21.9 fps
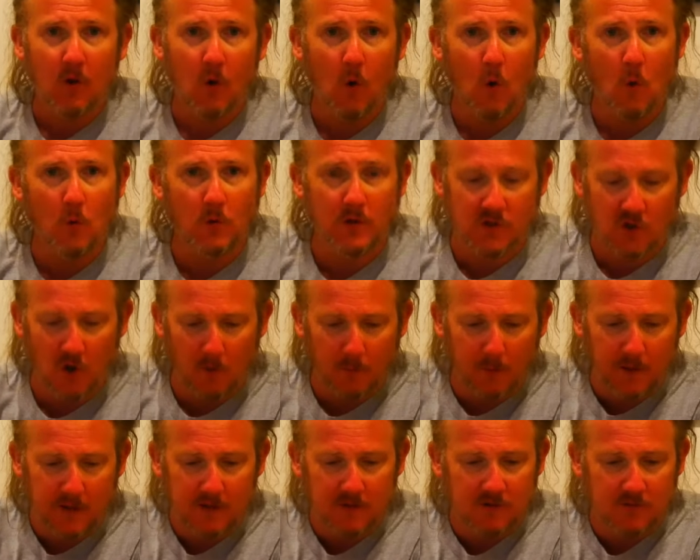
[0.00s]
all the
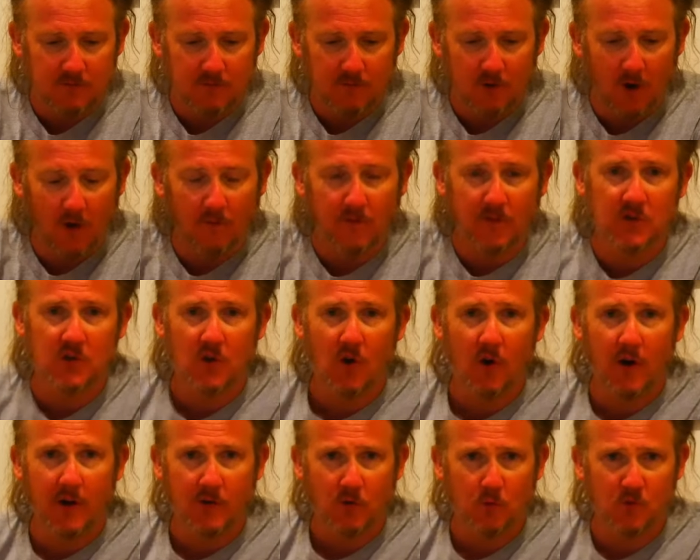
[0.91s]
toppings on the
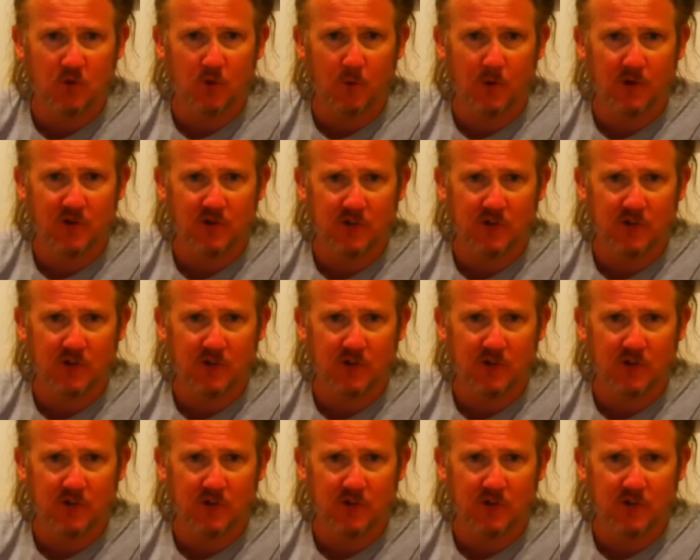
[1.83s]
side, all squished